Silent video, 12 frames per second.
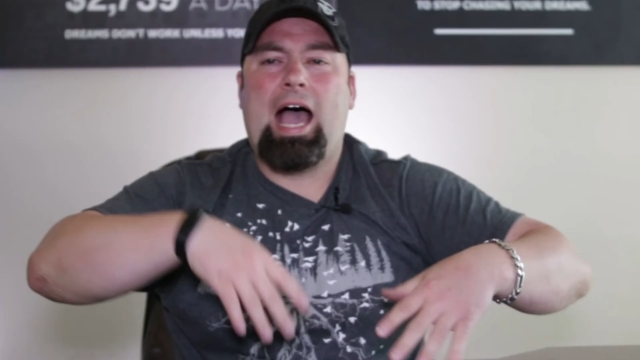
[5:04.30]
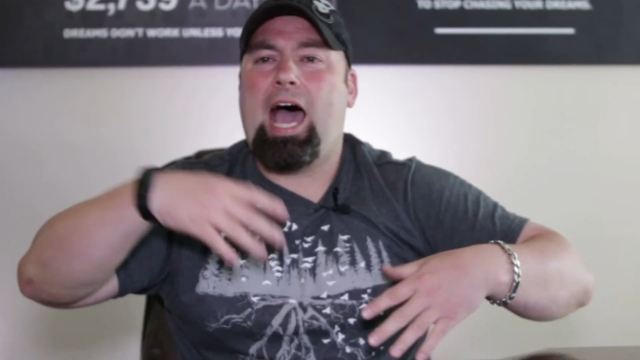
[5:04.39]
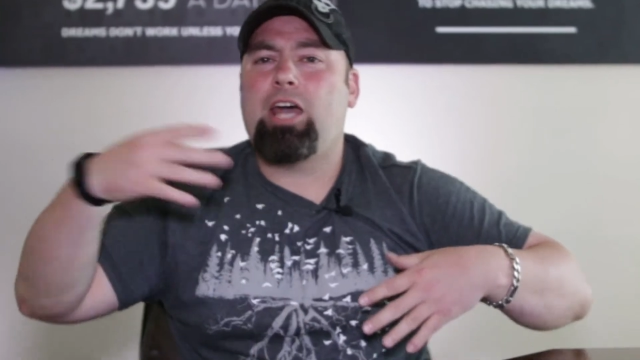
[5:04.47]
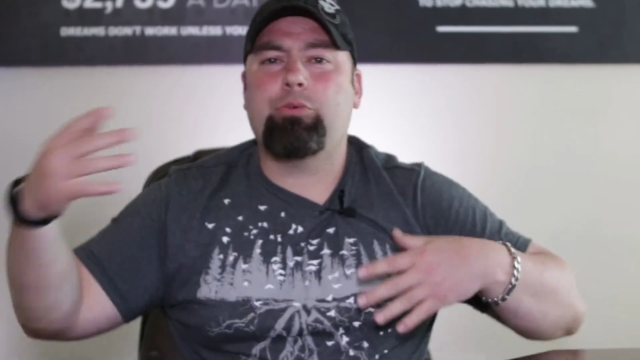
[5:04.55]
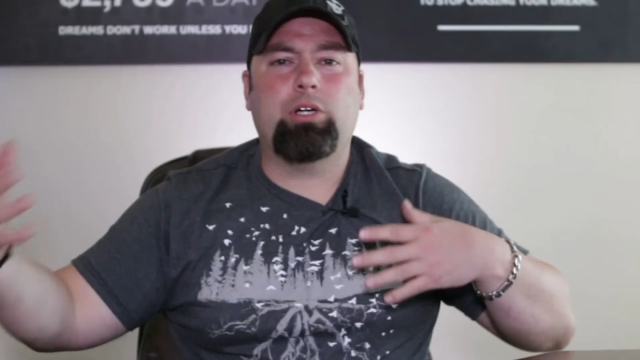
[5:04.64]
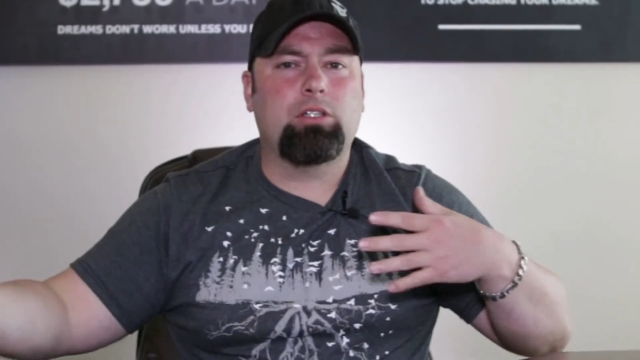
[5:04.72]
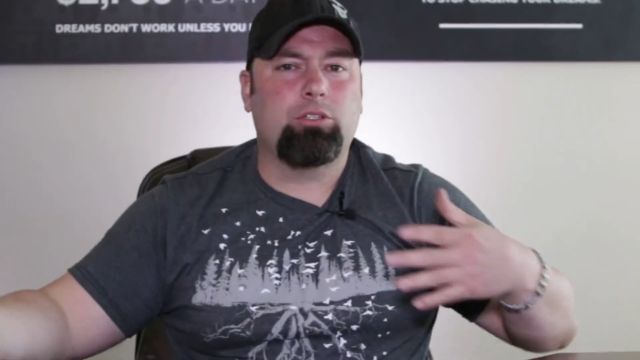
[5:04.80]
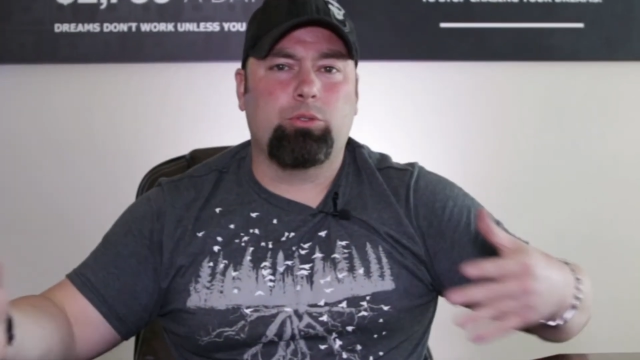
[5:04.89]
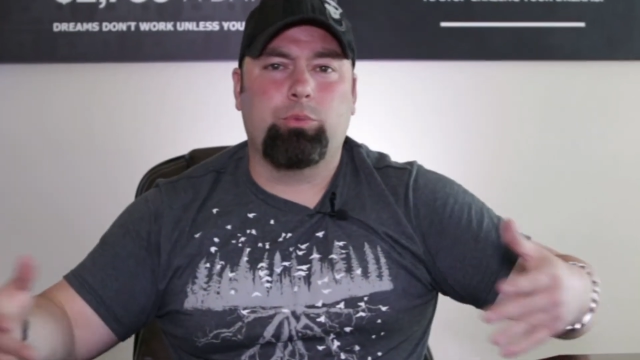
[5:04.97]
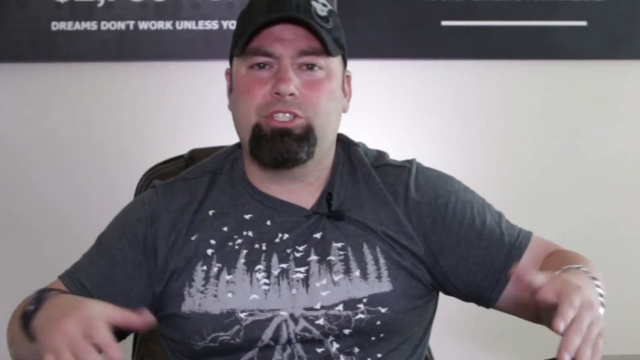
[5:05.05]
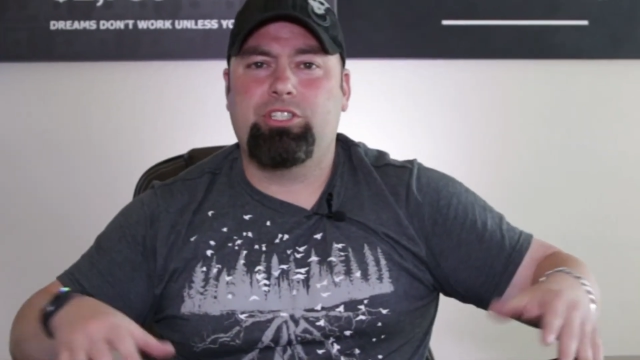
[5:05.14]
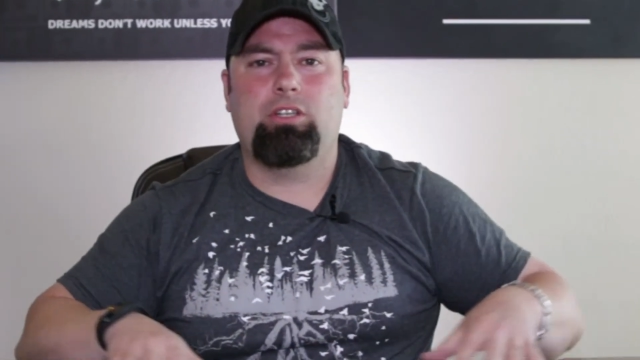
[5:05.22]
How do I learn
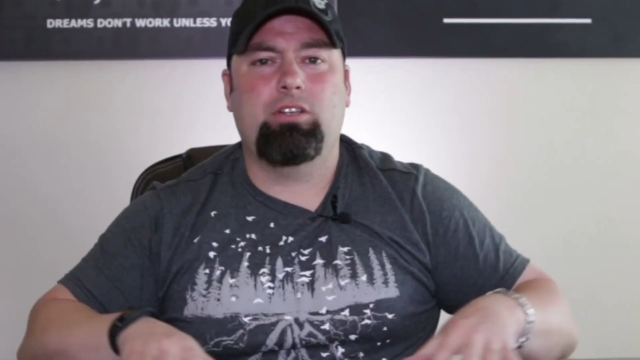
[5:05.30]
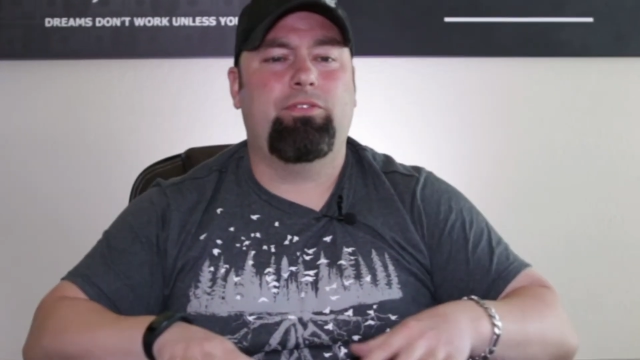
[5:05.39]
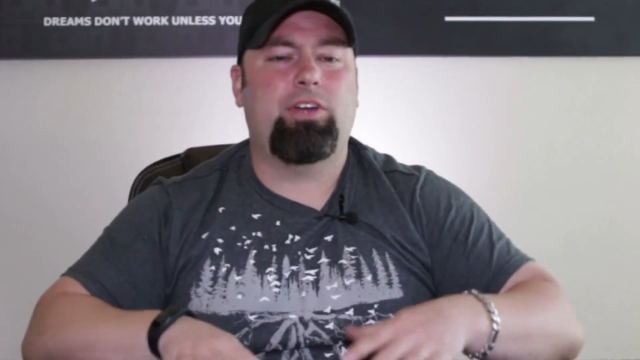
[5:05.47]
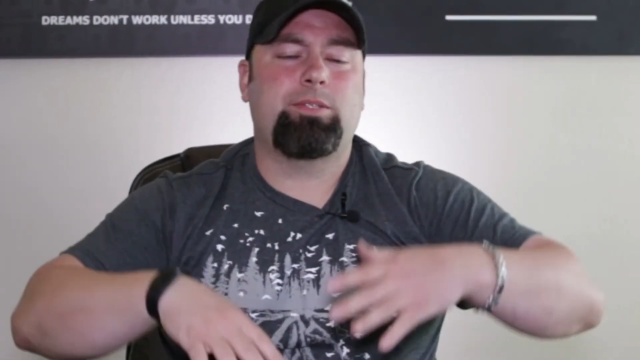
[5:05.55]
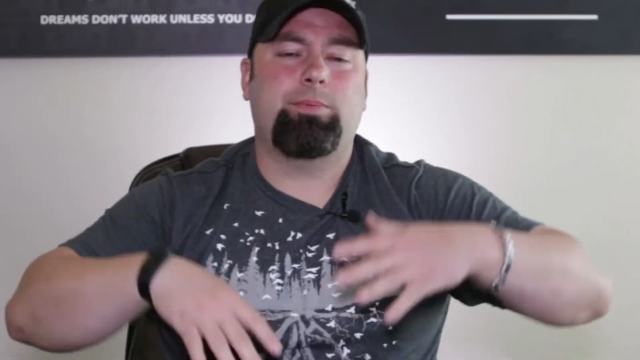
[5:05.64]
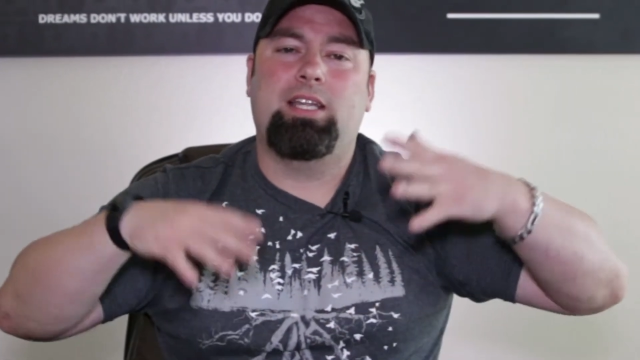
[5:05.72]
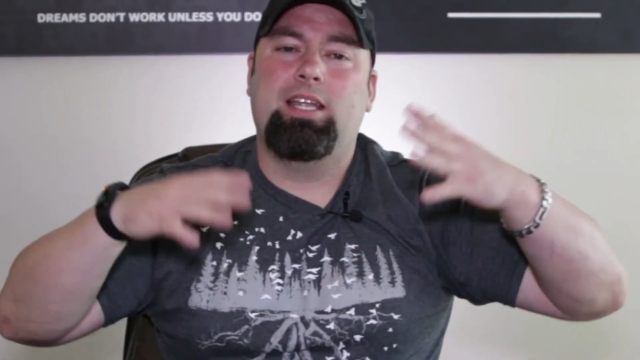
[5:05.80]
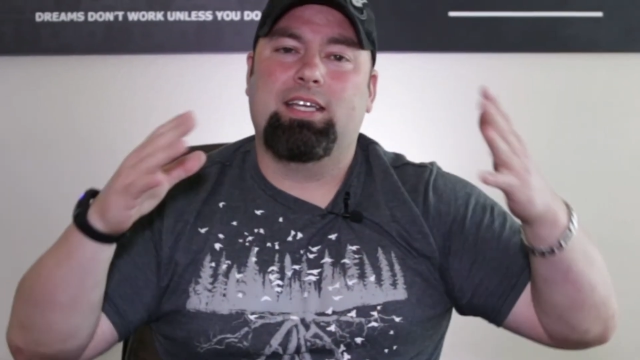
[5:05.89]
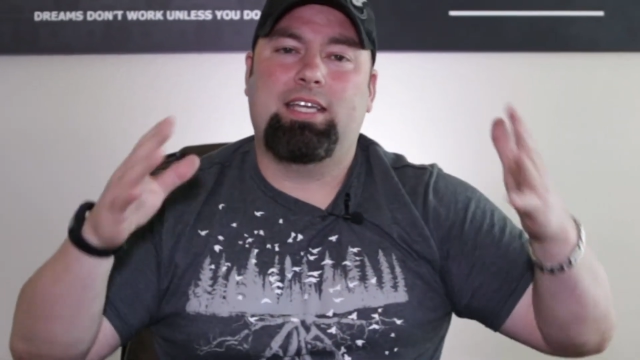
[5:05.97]
what's a good investment?